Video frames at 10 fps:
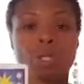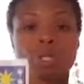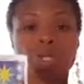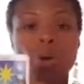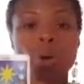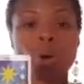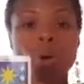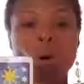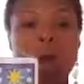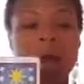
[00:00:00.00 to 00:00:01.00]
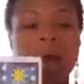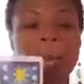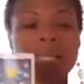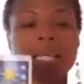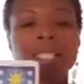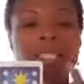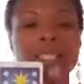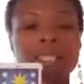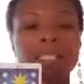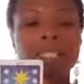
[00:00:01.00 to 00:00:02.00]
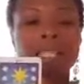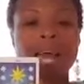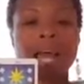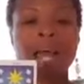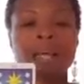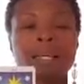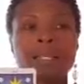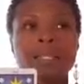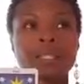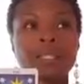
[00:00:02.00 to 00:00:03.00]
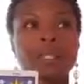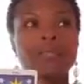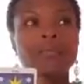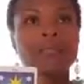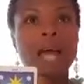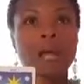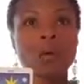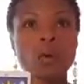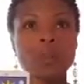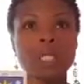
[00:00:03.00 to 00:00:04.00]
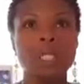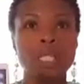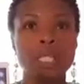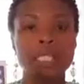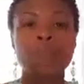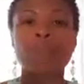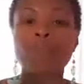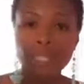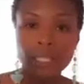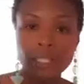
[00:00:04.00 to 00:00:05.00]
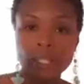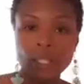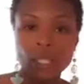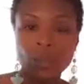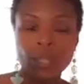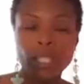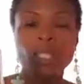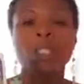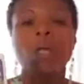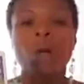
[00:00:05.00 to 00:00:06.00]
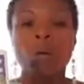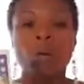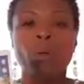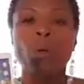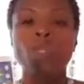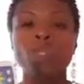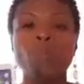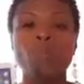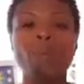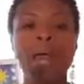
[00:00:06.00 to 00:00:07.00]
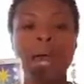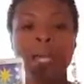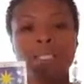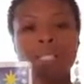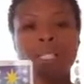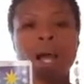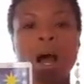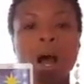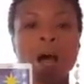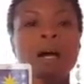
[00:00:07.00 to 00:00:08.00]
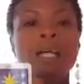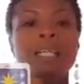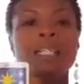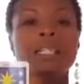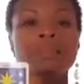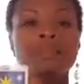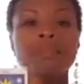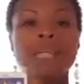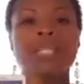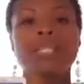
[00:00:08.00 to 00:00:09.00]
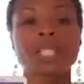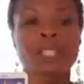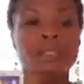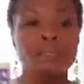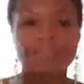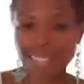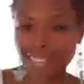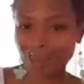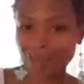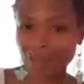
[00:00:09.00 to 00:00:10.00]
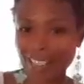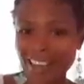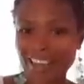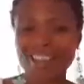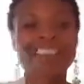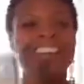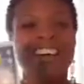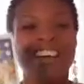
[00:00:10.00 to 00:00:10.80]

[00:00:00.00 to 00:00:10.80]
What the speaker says: So I like to see this as not only looking at the best in the situation, but also passing on information, like I'm doing now,